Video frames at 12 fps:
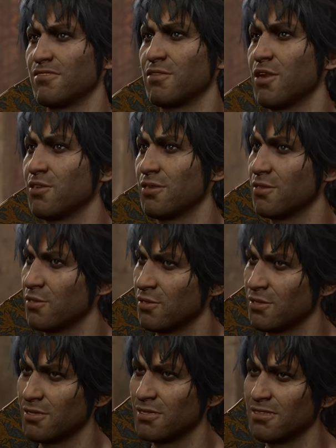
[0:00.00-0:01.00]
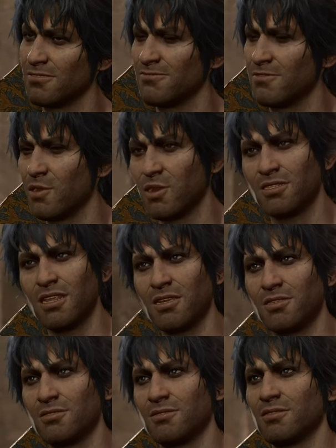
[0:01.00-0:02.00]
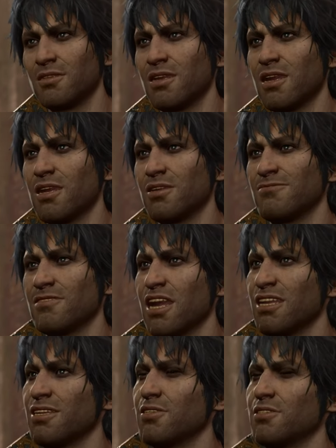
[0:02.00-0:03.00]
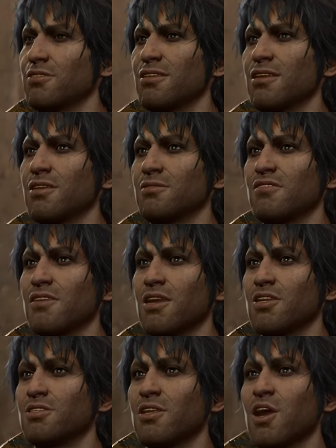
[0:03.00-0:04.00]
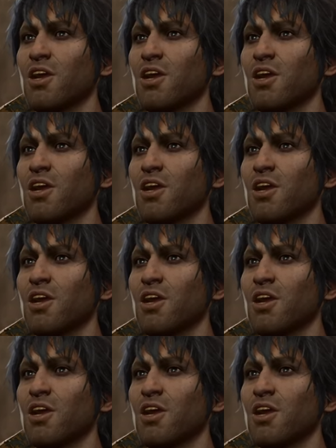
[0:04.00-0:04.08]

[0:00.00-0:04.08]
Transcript: Before you do, come and witness, as I make history as the first